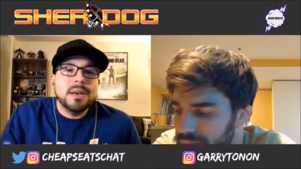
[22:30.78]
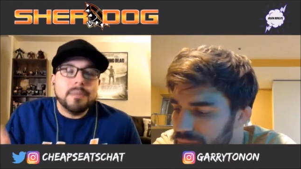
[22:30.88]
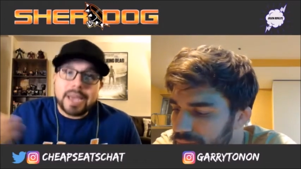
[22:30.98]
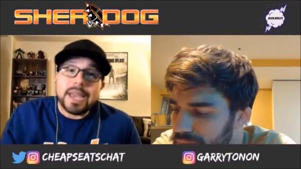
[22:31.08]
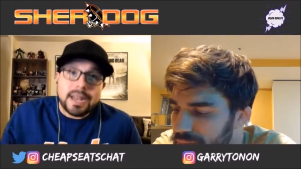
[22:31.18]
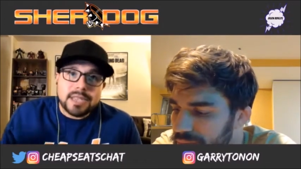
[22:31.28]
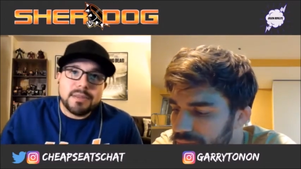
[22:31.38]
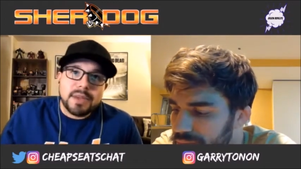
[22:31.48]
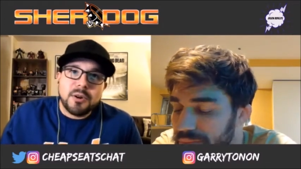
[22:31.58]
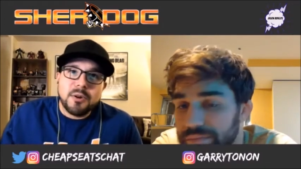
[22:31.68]
Speaker 1: by getting subbed
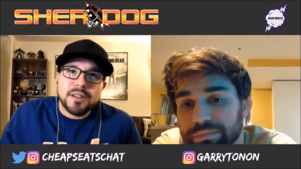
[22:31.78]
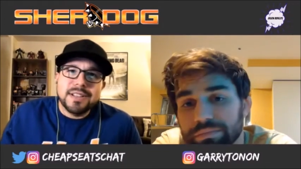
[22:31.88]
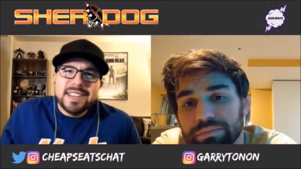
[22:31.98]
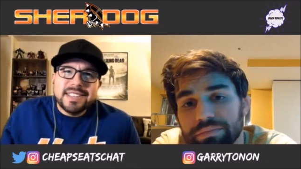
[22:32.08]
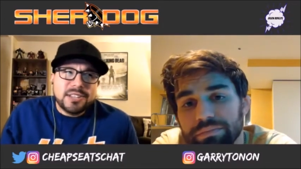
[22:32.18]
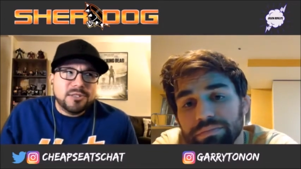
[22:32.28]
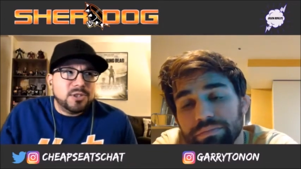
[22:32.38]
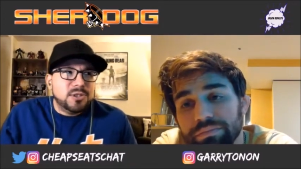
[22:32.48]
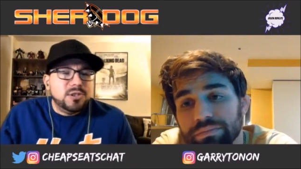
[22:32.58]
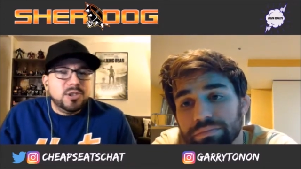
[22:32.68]
by Gordon, you know,
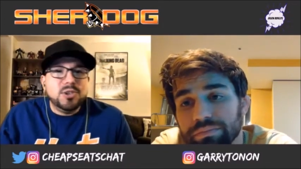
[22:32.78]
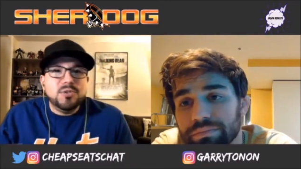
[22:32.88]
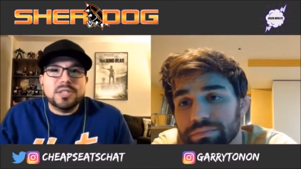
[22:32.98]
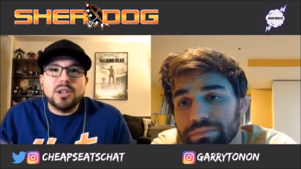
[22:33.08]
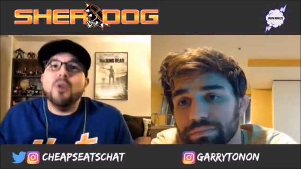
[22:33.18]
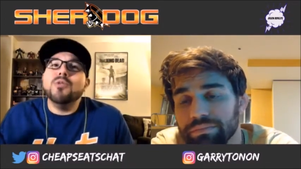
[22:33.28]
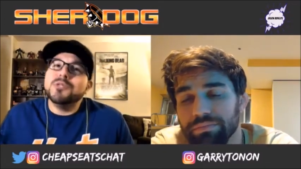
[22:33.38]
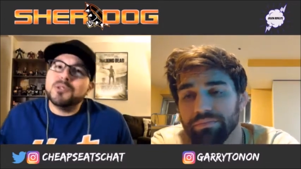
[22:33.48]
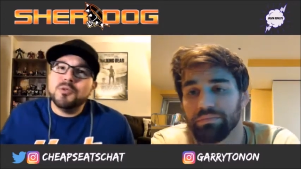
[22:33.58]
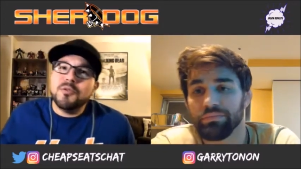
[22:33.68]
to use an old
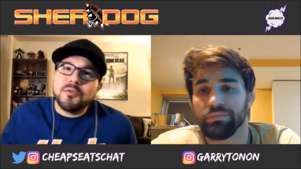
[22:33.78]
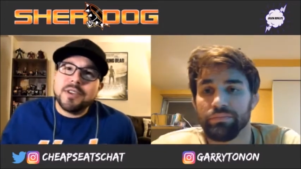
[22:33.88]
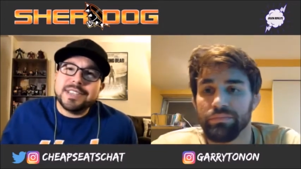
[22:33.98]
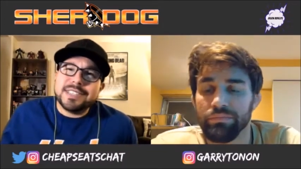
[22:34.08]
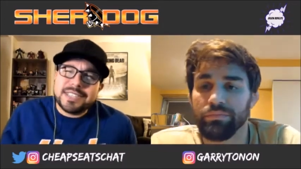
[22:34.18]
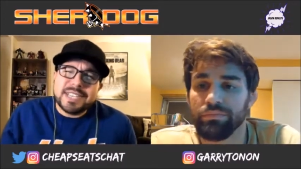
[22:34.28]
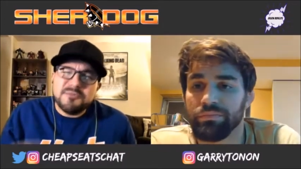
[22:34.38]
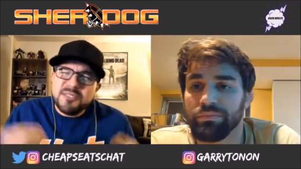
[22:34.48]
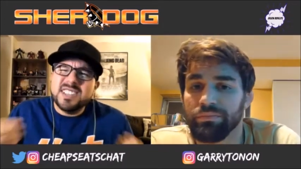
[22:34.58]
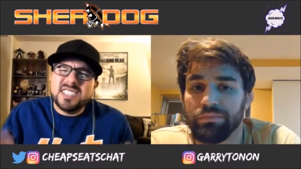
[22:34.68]
school phrase,
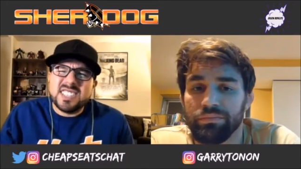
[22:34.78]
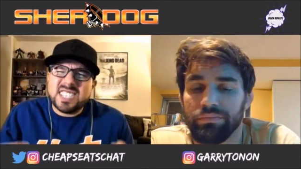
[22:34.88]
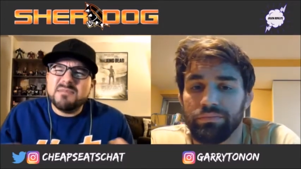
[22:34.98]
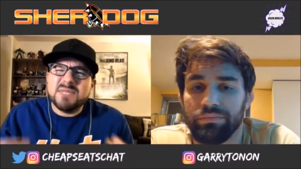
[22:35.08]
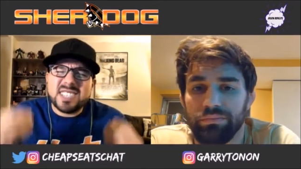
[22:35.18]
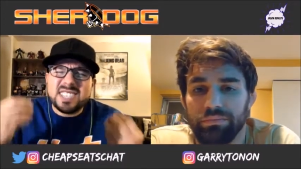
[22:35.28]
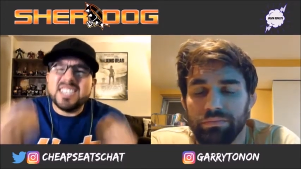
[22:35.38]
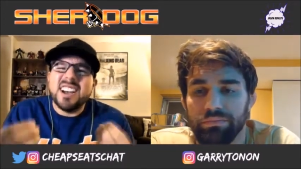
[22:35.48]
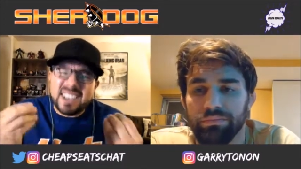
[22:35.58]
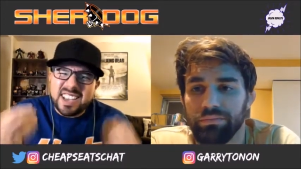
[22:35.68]
really seemed to
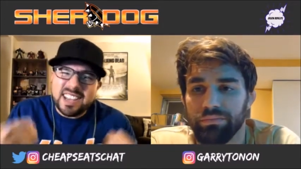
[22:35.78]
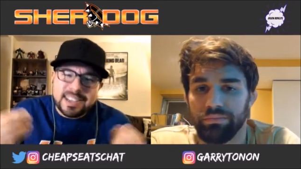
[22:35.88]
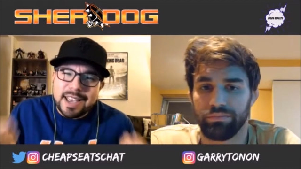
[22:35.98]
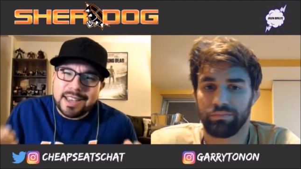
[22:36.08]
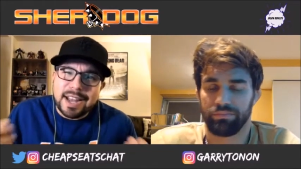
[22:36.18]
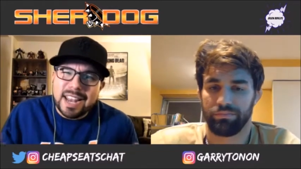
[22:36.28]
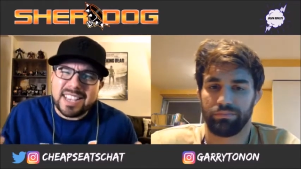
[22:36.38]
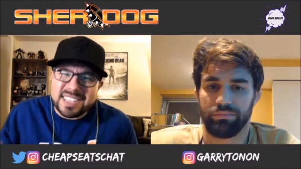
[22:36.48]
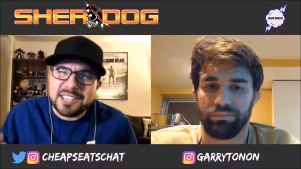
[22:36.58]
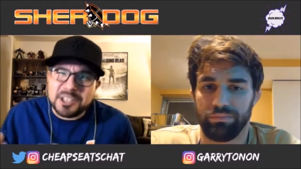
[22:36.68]
stuck in
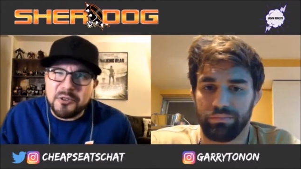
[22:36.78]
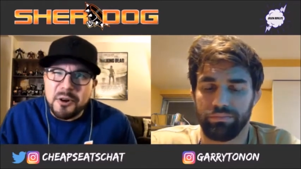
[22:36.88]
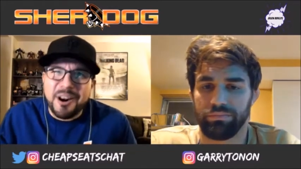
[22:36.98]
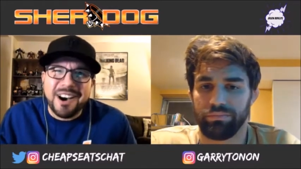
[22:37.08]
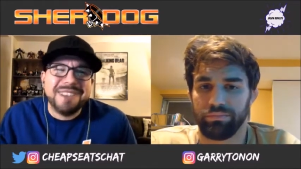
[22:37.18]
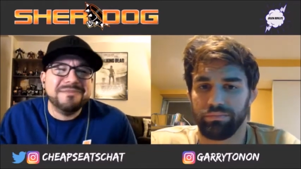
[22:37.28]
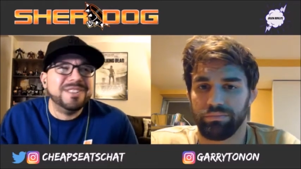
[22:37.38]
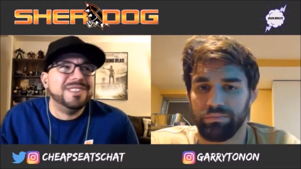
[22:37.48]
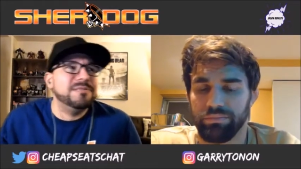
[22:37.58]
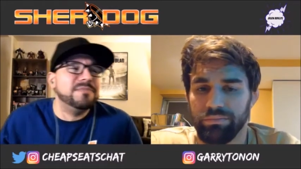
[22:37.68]
Alexei's craw a
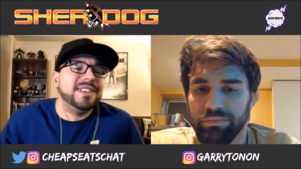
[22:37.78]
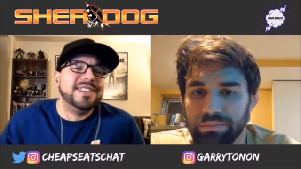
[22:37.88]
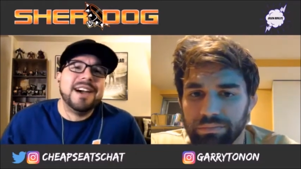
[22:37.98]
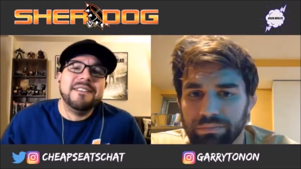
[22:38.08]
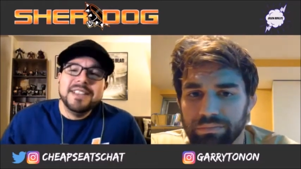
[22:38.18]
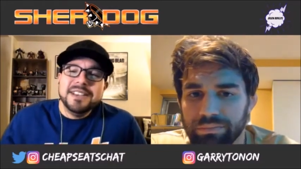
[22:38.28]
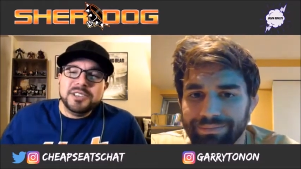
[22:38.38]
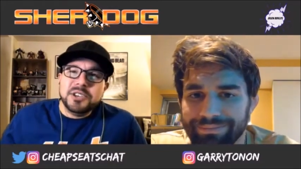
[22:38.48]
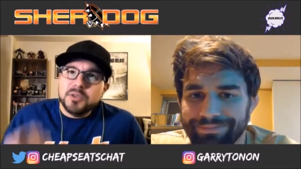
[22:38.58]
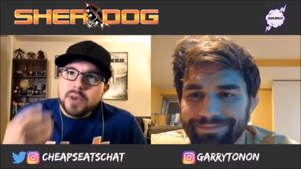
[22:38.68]
little bit. Now,
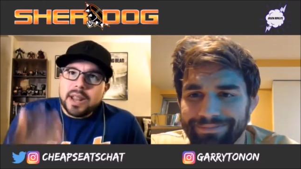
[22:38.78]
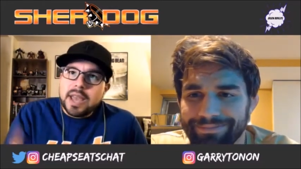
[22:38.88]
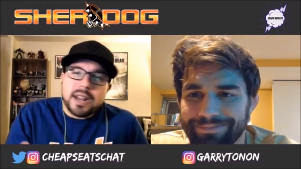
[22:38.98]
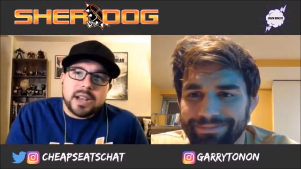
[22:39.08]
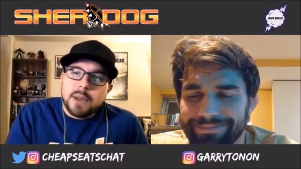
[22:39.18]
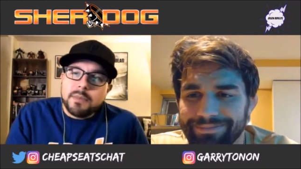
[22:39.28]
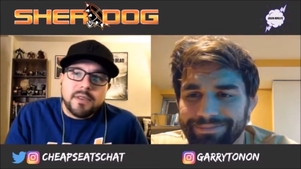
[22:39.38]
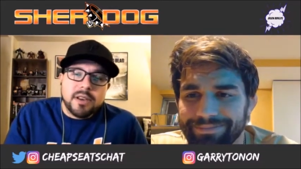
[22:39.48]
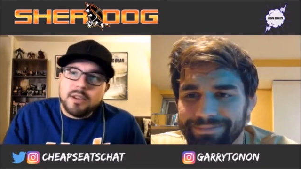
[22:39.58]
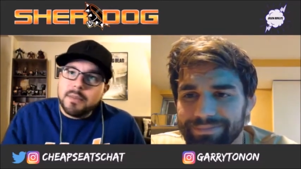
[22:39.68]
you and a couple of
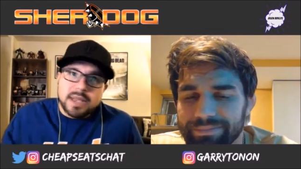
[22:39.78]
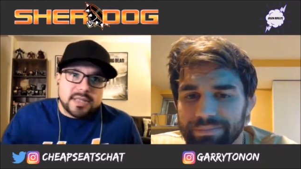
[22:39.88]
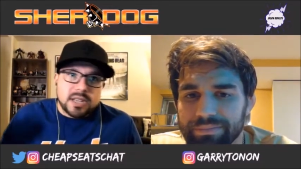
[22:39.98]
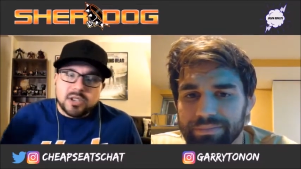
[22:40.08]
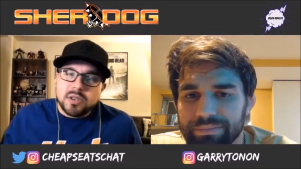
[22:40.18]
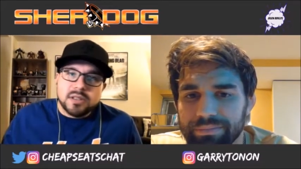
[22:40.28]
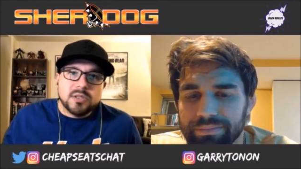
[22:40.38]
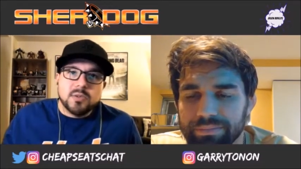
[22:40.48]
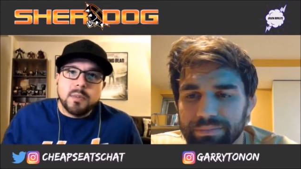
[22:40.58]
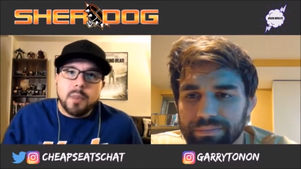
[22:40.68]
other amazing
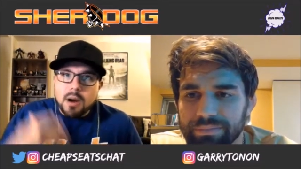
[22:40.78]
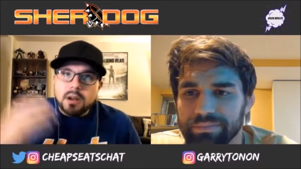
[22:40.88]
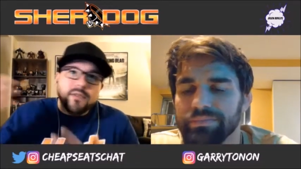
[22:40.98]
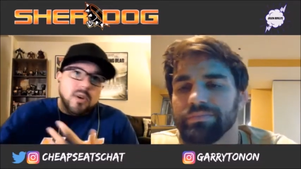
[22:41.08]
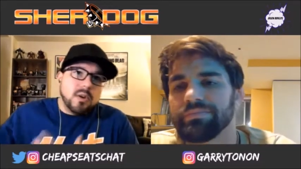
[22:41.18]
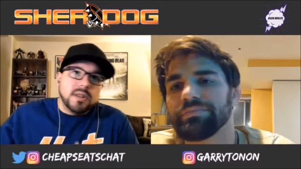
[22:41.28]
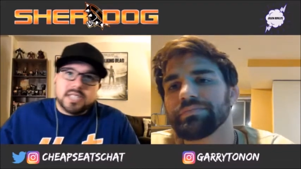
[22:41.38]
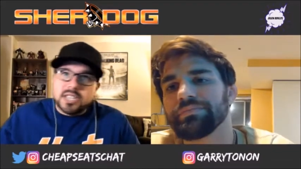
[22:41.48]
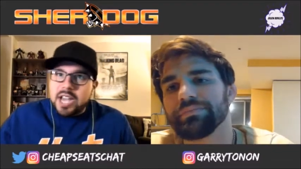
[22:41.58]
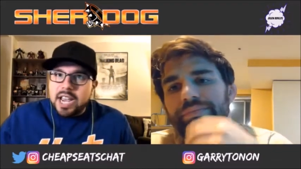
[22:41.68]
instructors were part of Gordon's
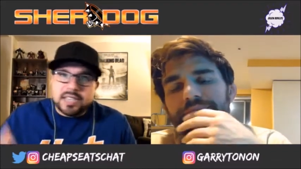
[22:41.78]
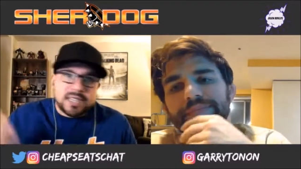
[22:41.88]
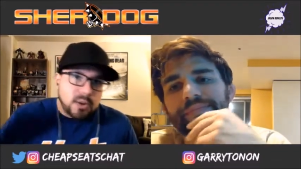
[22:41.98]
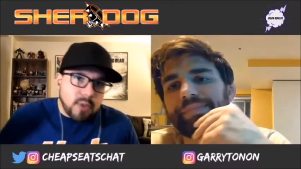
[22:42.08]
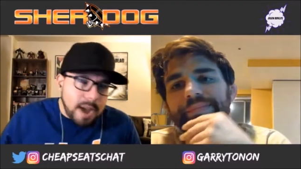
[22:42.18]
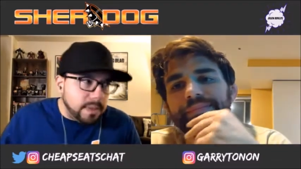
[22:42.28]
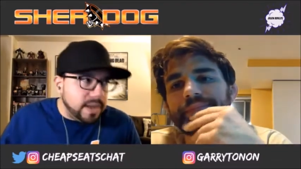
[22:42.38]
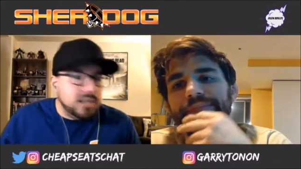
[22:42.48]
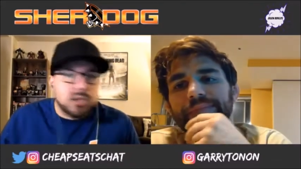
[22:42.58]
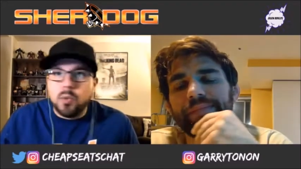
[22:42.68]
education and
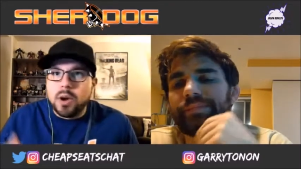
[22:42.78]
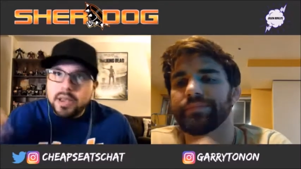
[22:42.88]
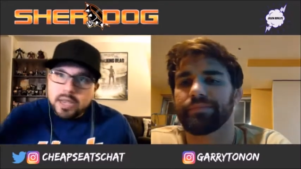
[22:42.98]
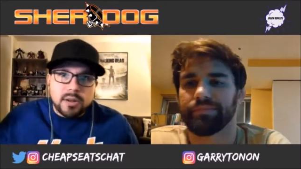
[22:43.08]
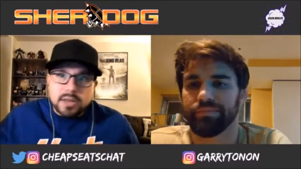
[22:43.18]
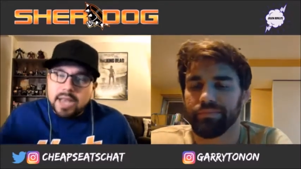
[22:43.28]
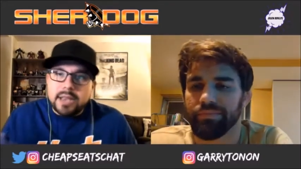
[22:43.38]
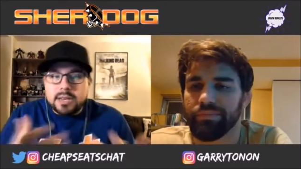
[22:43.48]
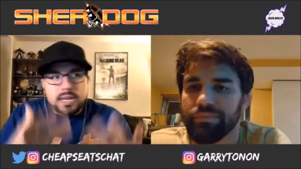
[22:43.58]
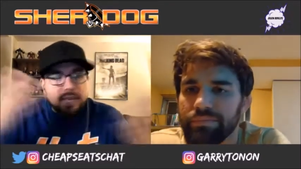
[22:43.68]
grappling to where, you know, like
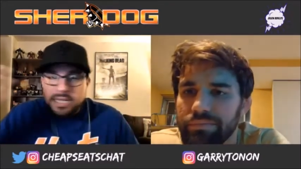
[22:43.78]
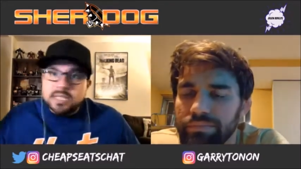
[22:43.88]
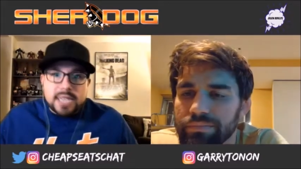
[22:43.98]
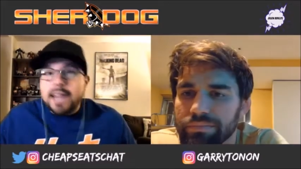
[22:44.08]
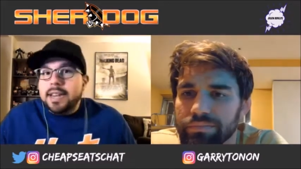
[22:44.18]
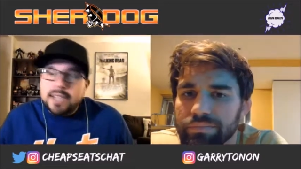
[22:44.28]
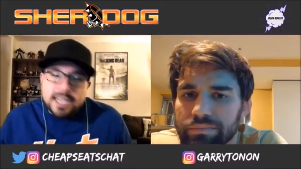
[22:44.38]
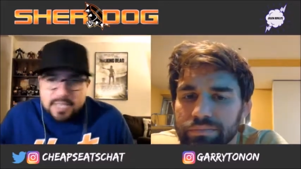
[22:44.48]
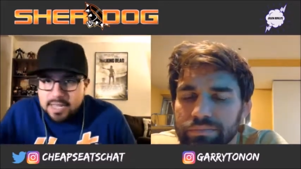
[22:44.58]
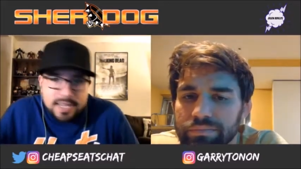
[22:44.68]
he's
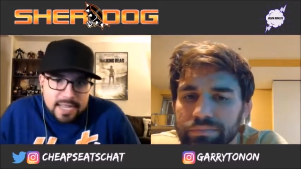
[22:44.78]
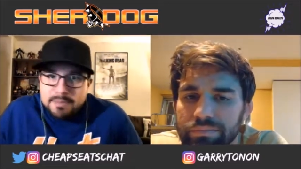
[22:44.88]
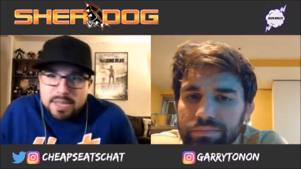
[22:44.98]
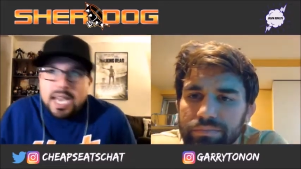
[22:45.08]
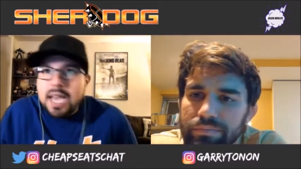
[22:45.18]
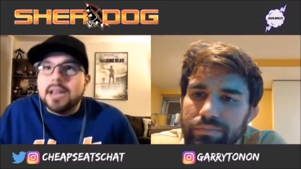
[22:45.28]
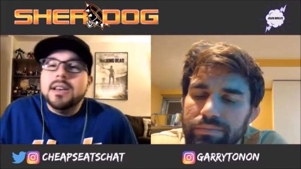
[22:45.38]
nicknamed the King.